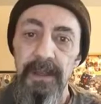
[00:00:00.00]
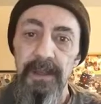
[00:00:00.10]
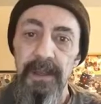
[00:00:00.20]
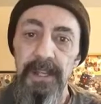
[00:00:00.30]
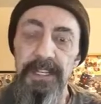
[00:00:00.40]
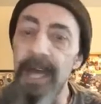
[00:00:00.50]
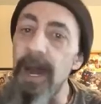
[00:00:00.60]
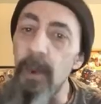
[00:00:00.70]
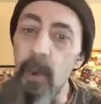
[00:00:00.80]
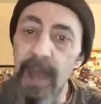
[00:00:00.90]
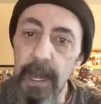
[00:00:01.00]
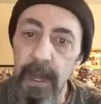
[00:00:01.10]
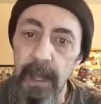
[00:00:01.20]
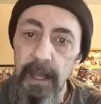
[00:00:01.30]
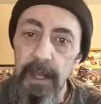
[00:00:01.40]
It's not a
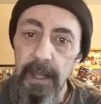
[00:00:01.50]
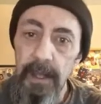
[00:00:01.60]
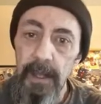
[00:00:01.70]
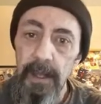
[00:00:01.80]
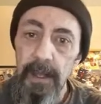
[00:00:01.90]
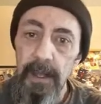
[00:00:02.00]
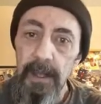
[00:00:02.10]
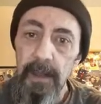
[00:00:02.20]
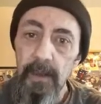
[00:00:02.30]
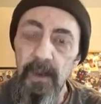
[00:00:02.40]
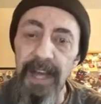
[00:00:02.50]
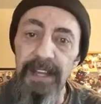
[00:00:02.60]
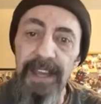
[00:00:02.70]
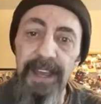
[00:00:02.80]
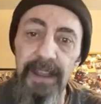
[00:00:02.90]
win. We're
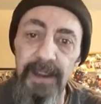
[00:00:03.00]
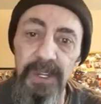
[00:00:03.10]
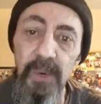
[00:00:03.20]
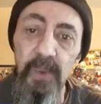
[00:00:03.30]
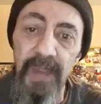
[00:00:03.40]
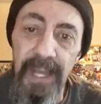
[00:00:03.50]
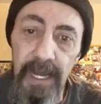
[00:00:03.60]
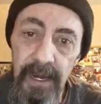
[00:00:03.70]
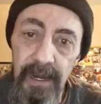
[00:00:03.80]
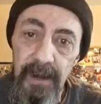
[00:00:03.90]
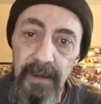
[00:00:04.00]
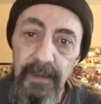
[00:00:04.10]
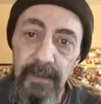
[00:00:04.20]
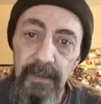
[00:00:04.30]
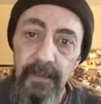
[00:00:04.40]
not here to win.
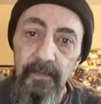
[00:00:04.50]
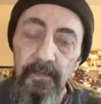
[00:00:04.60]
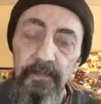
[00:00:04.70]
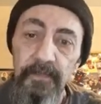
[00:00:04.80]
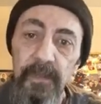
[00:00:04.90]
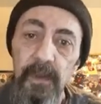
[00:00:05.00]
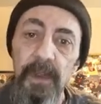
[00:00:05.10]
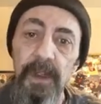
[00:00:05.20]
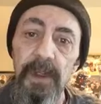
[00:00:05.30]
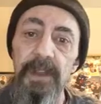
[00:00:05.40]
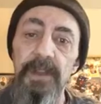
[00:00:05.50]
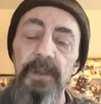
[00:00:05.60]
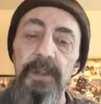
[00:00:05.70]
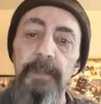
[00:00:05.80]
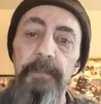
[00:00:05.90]
We're here to
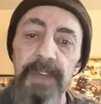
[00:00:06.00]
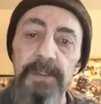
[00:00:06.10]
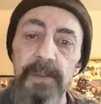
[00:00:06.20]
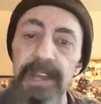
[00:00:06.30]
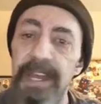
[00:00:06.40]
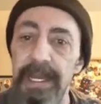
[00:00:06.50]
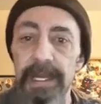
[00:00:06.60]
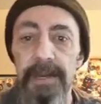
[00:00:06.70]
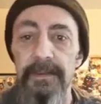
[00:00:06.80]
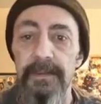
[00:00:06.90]
do the best we can.